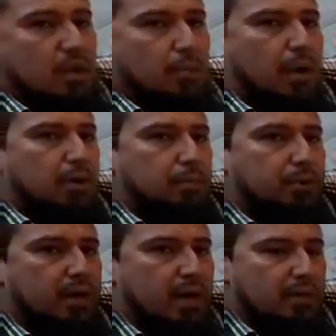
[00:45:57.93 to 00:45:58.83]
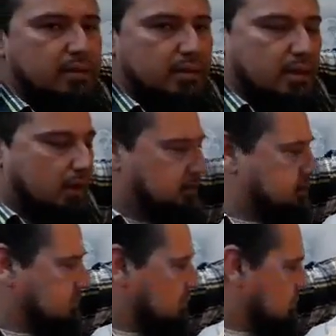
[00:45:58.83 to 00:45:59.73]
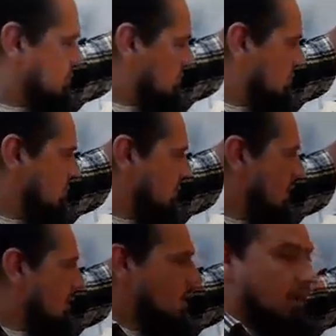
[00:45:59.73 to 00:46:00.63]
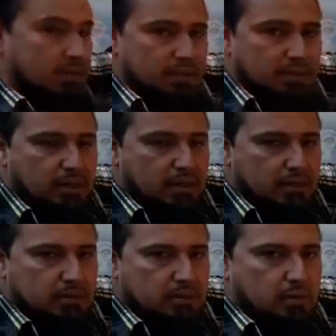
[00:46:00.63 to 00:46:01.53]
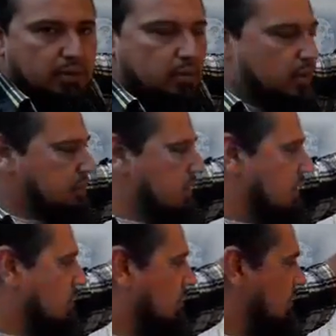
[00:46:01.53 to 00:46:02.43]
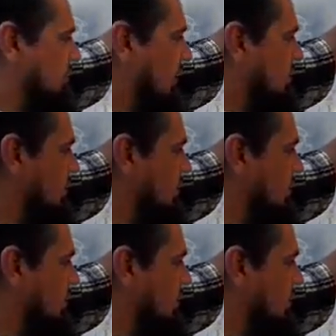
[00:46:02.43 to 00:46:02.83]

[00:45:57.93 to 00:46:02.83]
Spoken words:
I'll probably put it on the on the website or the Facebook